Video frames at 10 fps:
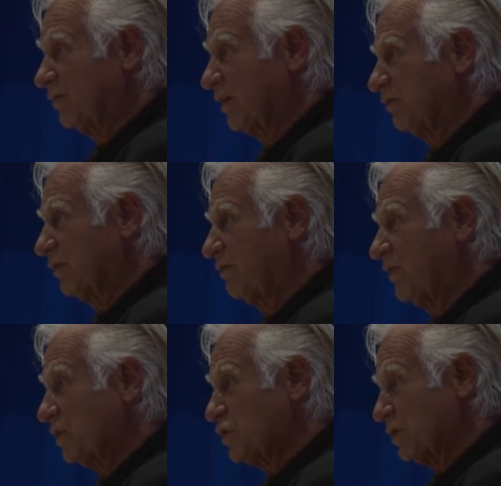of different
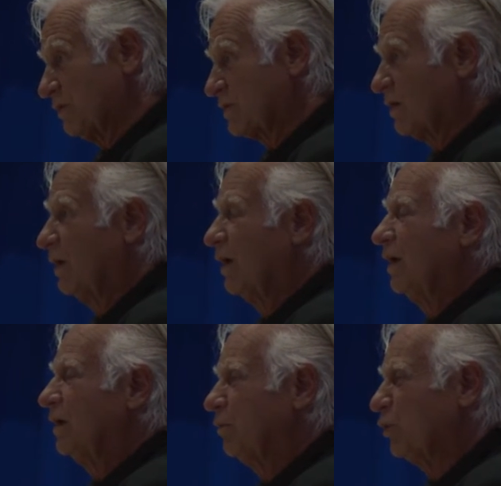functions.
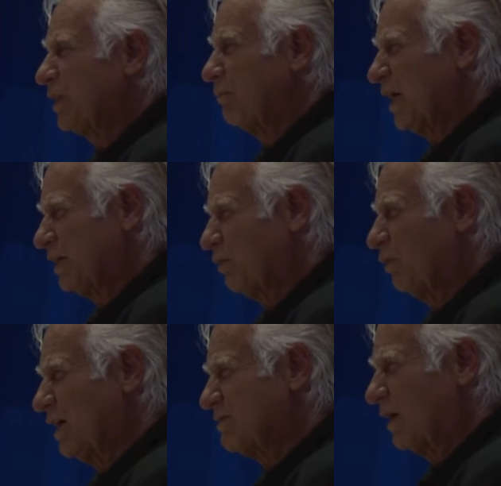But what the
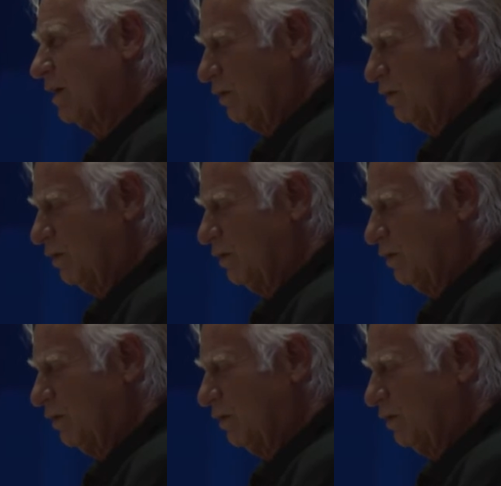mycorrhizae